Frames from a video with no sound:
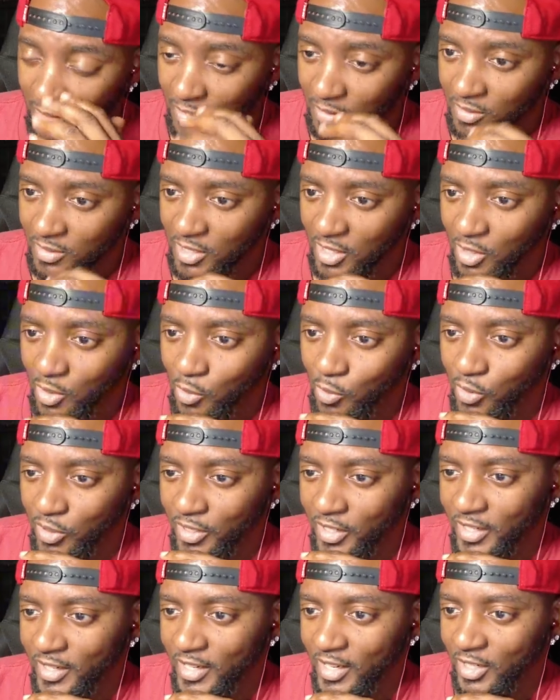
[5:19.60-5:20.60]
That
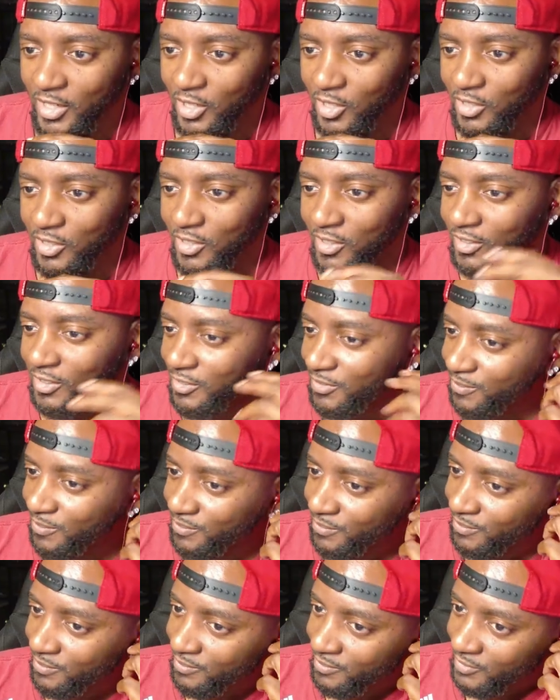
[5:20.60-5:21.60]
Cornet got dunked on.
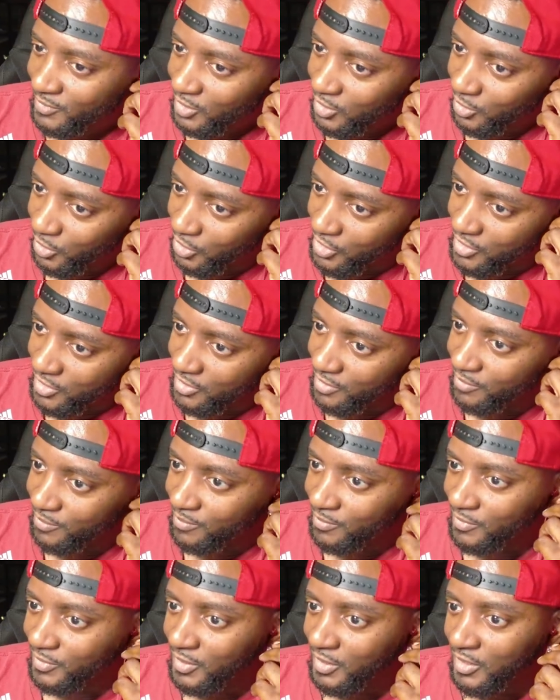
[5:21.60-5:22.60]
Crazy.
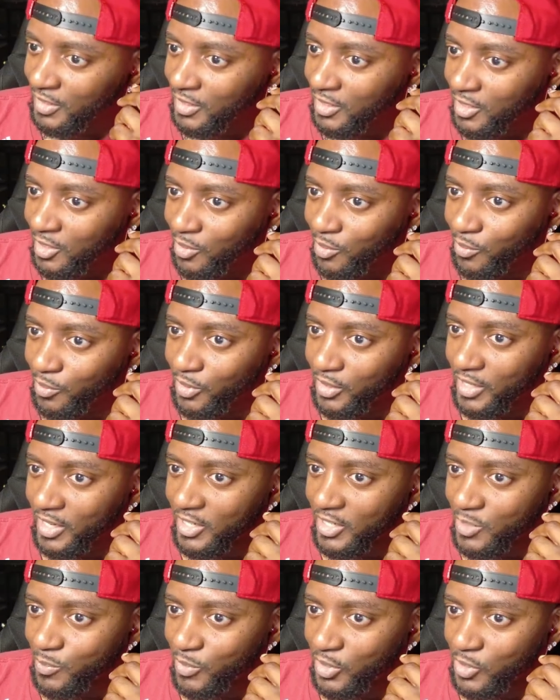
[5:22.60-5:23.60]
We got
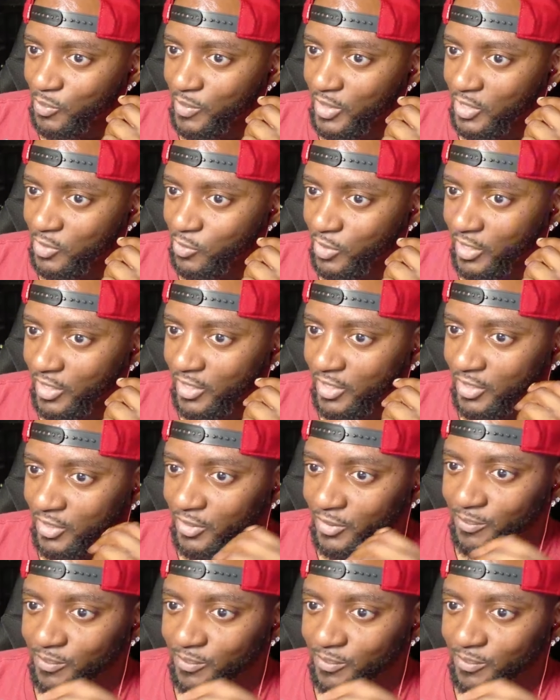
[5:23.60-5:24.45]
this mismatch right here.